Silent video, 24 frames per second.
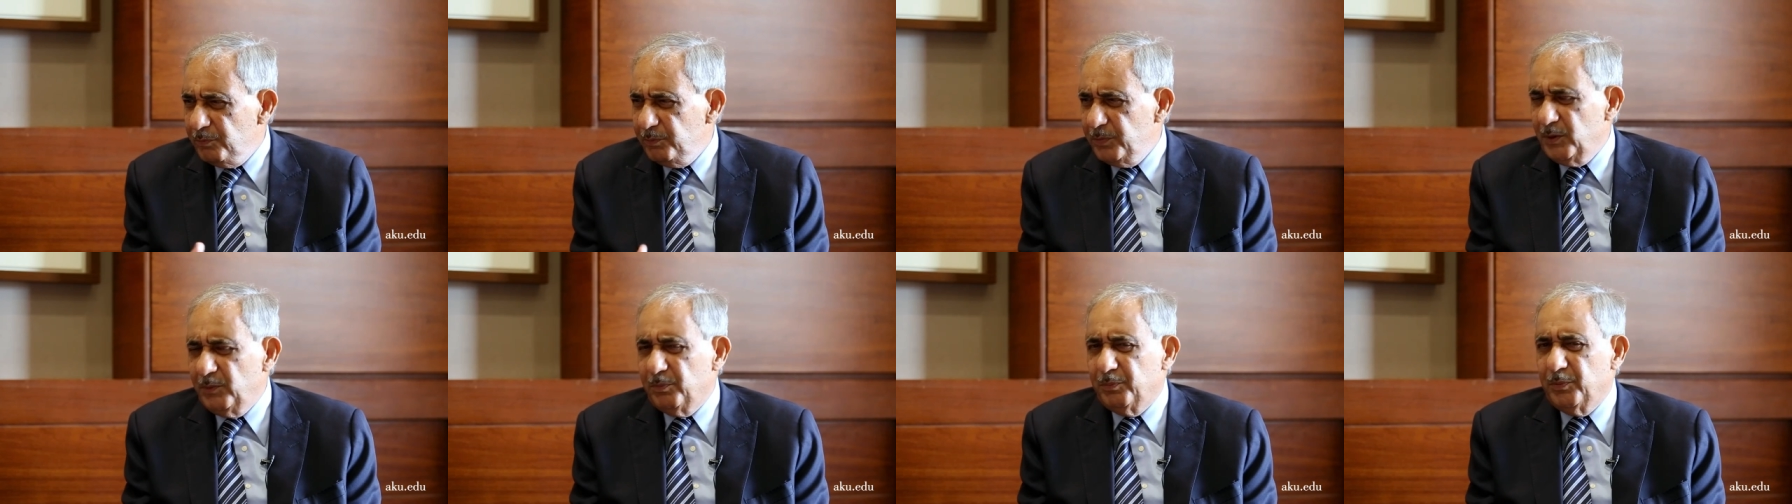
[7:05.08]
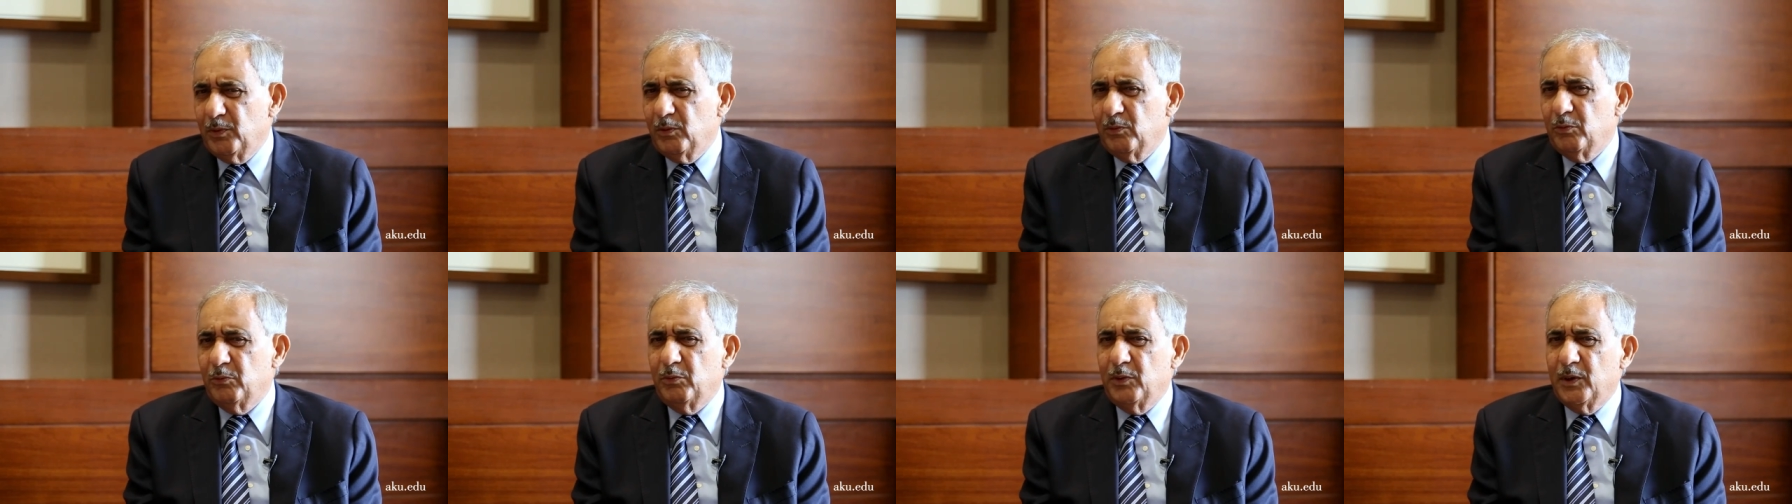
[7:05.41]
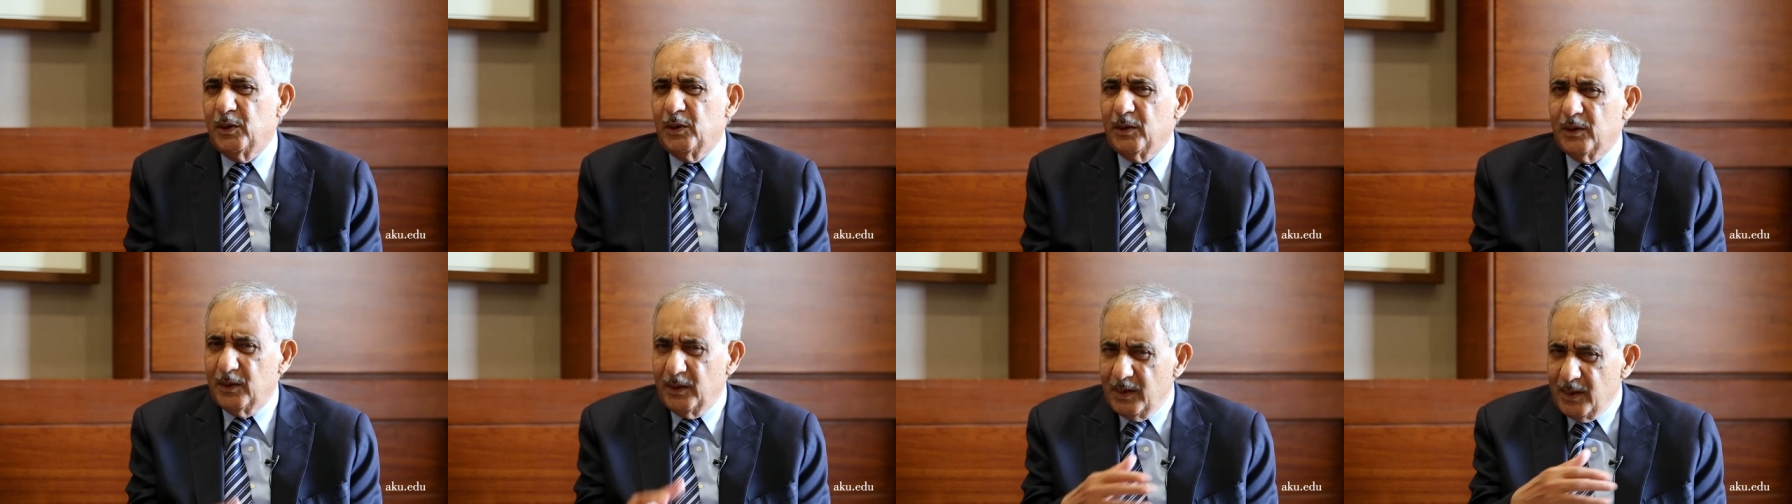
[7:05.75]
people who
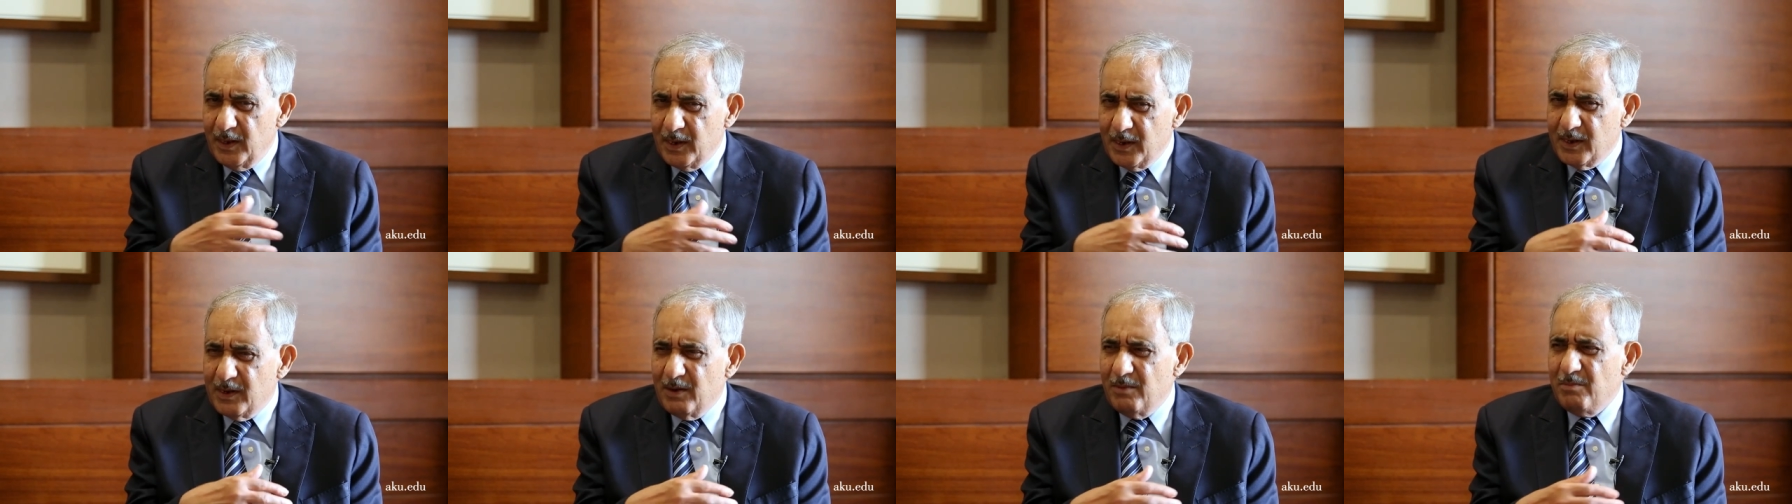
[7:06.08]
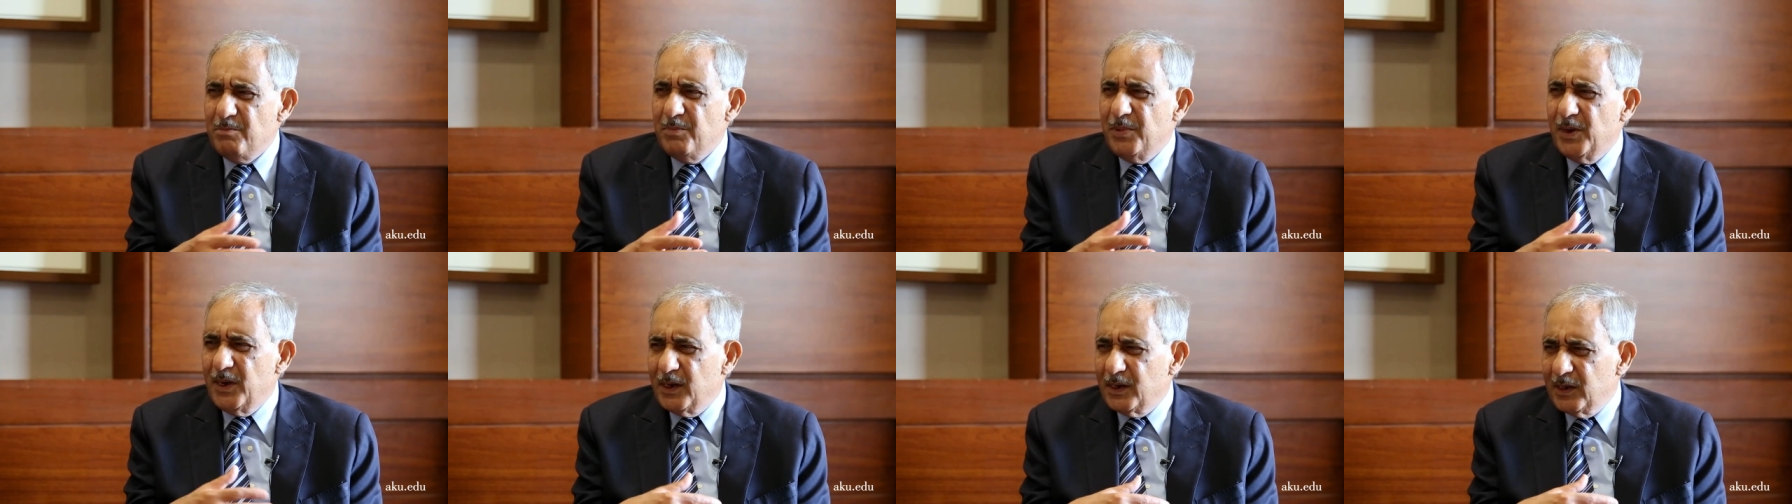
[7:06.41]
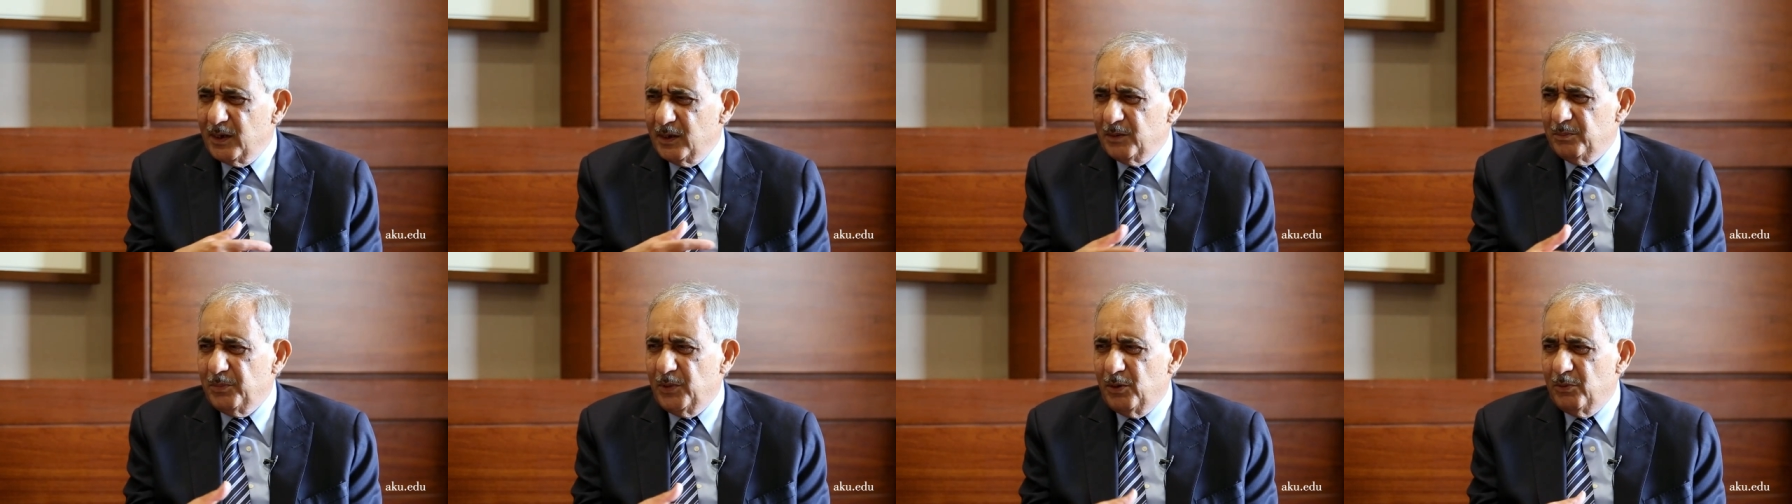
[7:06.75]
had come back
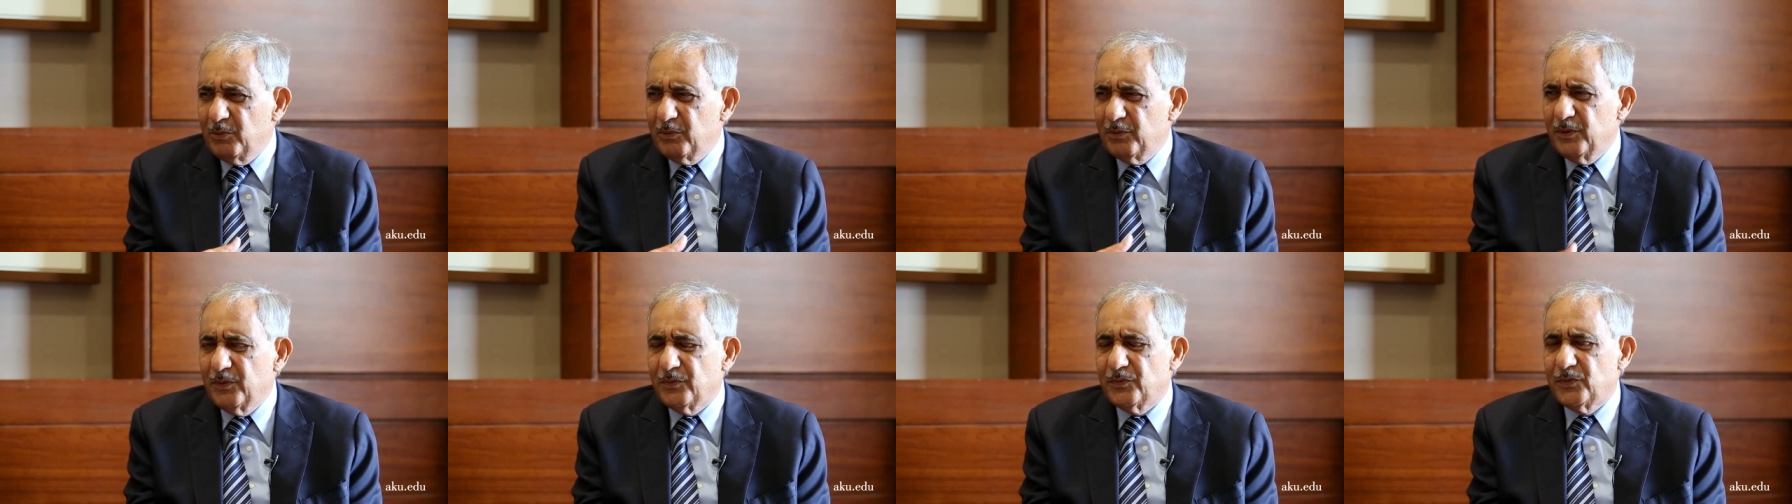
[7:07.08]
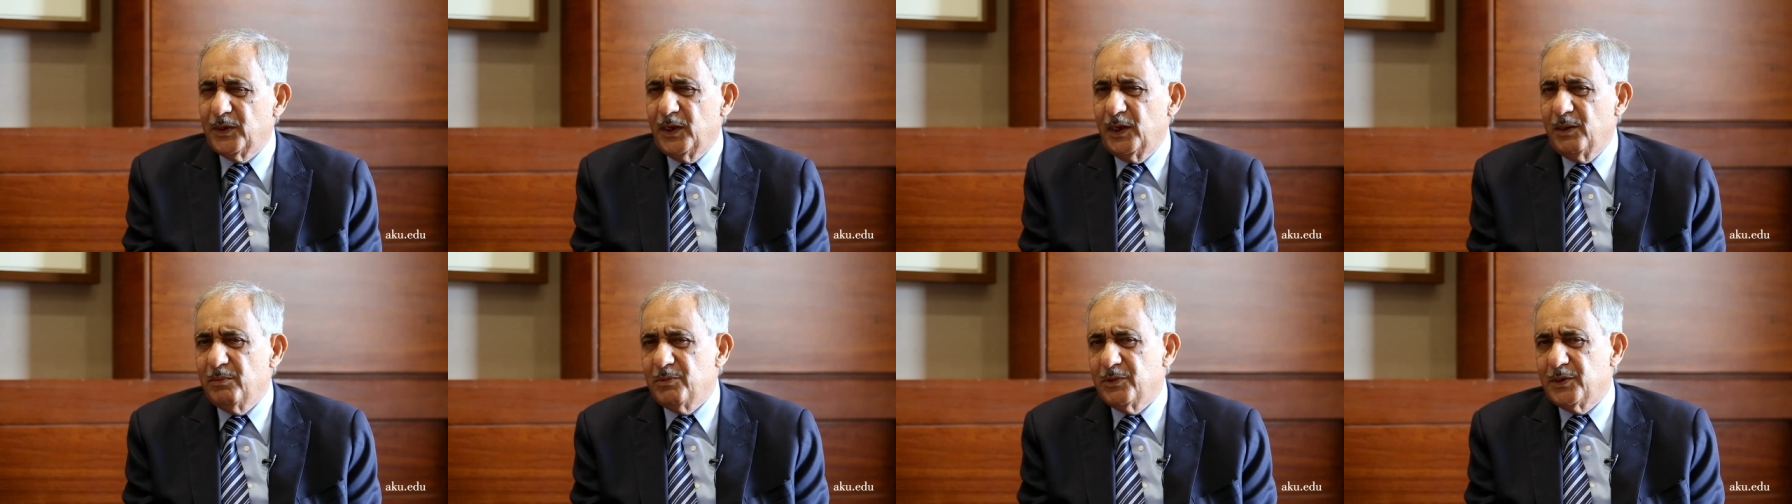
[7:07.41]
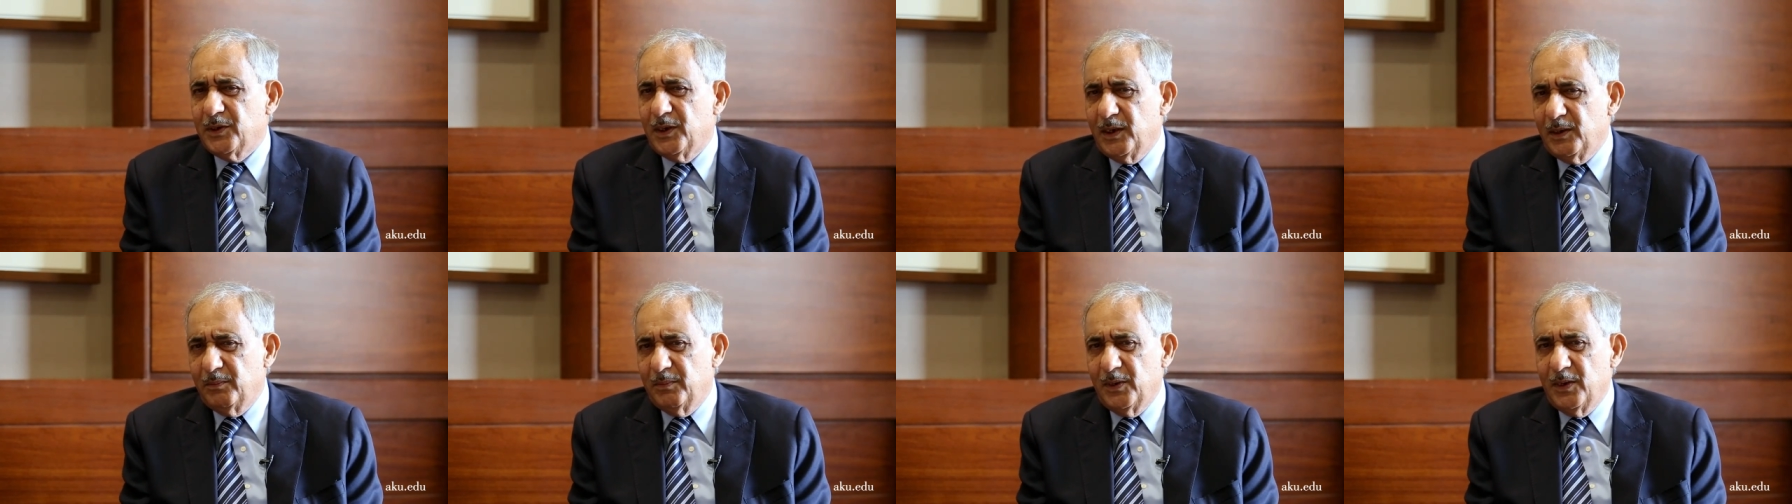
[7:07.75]
at about the same
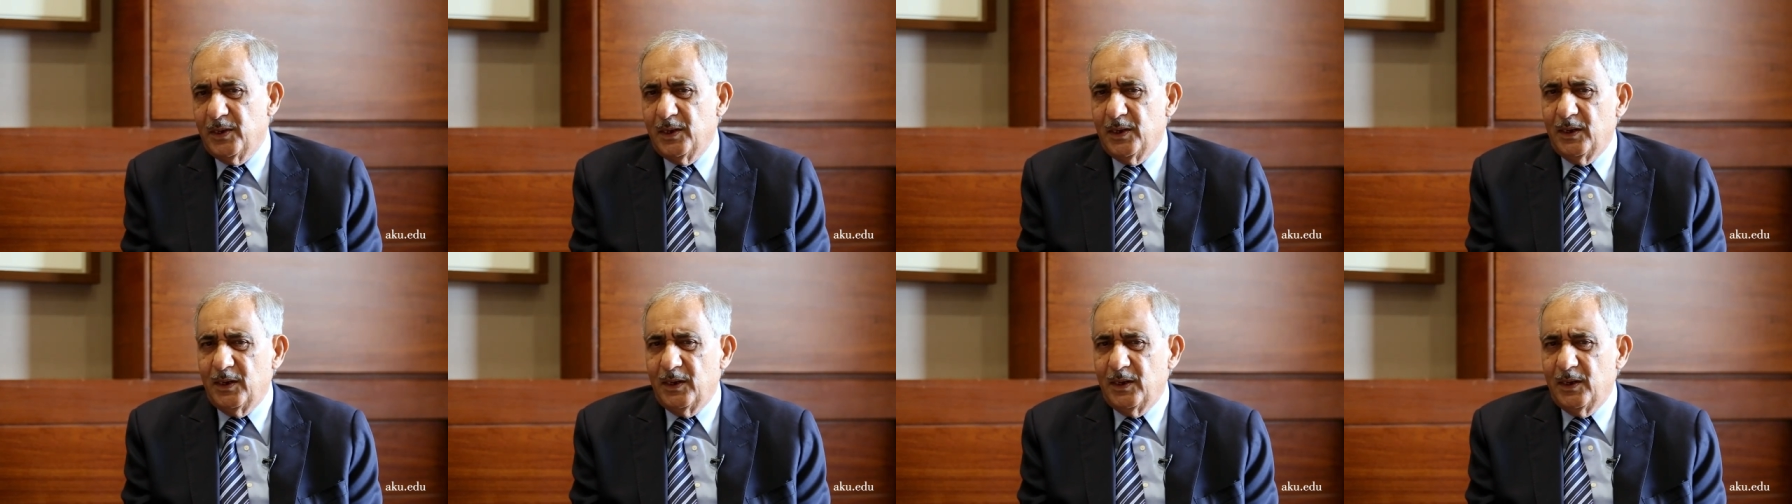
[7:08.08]
time